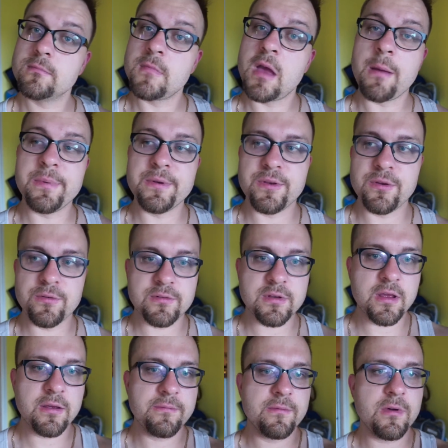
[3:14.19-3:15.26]
Happy
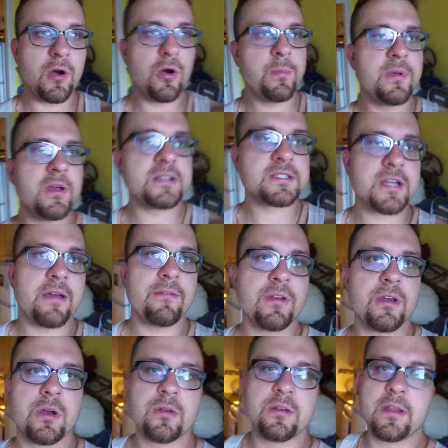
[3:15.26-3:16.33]
Tuesday. I hope you guys are
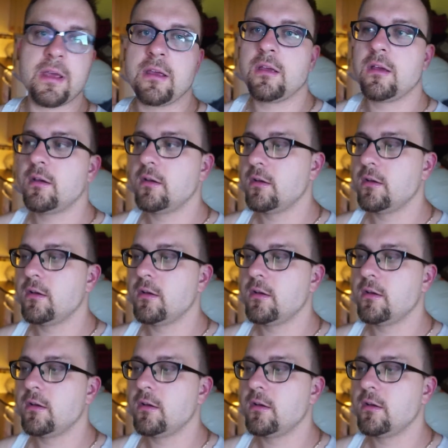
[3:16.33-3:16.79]
having a good day.